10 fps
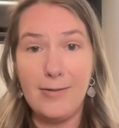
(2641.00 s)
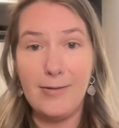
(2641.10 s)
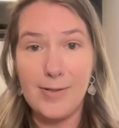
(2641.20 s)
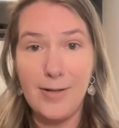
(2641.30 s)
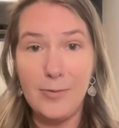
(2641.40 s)
going to
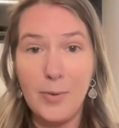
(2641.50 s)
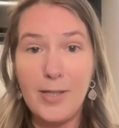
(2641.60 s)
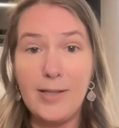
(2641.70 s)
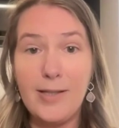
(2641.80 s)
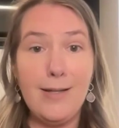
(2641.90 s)
resolve
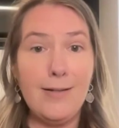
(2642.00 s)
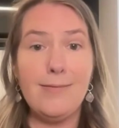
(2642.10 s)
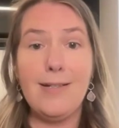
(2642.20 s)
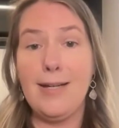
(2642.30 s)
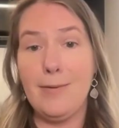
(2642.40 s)
quickly. You
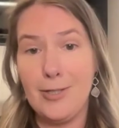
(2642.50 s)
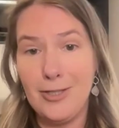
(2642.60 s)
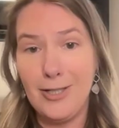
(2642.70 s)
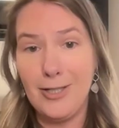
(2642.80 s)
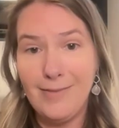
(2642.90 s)
don't need
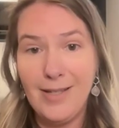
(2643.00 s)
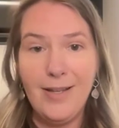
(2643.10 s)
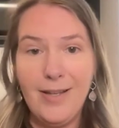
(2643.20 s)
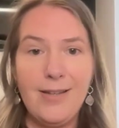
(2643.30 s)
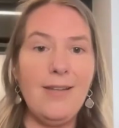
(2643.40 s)
imaging.
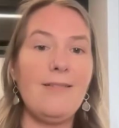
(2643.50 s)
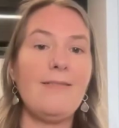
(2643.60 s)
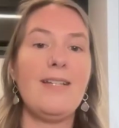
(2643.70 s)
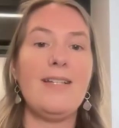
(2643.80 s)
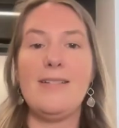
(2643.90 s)
You
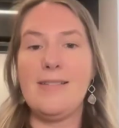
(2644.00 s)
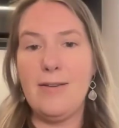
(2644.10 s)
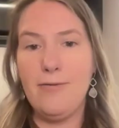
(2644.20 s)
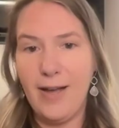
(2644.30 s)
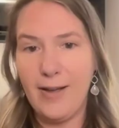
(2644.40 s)
don't need to
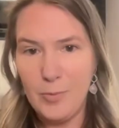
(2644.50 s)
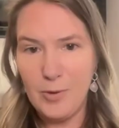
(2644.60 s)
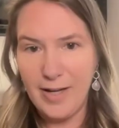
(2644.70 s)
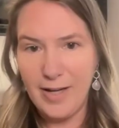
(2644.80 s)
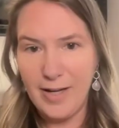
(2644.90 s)
see 5
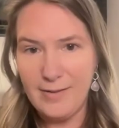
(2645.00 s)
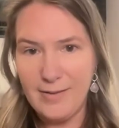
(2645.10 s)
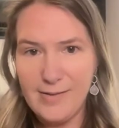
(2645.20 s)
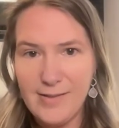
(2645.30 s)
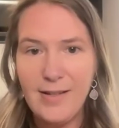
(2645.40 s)

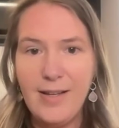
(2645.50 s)
providers.